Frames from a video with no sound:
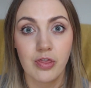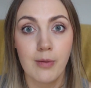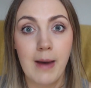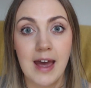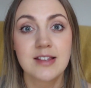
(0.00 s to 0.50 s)
the
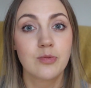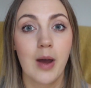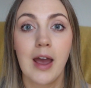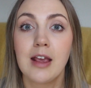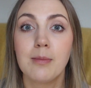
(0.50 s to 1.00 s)
best
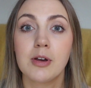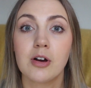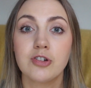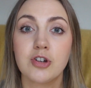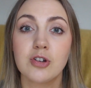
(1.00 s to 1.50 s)
way
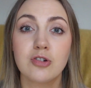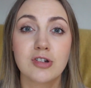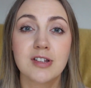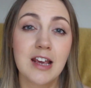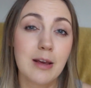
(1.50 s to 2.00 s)
because you can
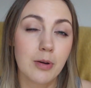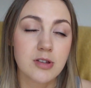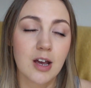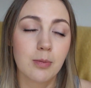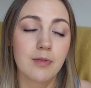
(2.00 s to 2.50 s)
just keep on
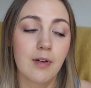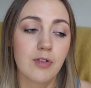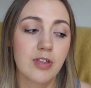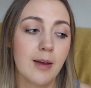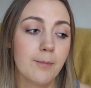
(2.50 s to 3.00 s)
top of
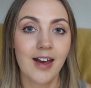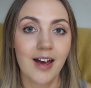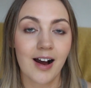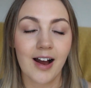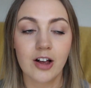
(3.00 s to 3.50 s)
everything.
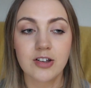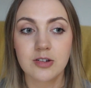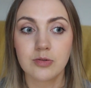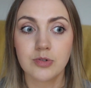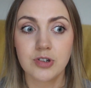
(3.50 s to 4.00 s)
I
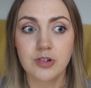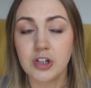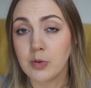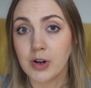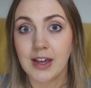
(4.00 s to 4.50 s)
also
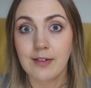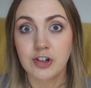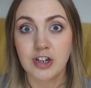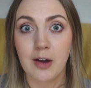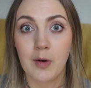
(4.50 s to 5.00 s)
do want to give a
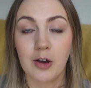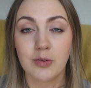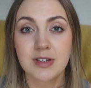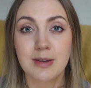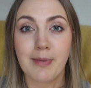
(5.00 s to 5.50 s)
shout
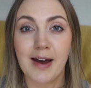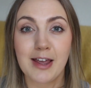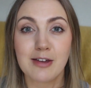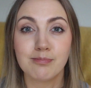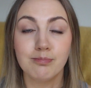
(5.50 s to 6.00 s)
out to
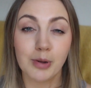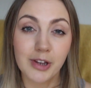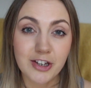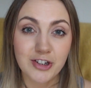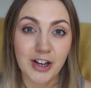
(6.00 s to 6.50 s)
my
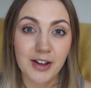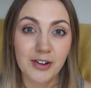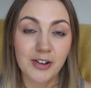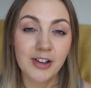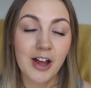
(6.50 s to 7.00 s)
bullet
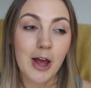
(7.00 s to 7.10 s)
journal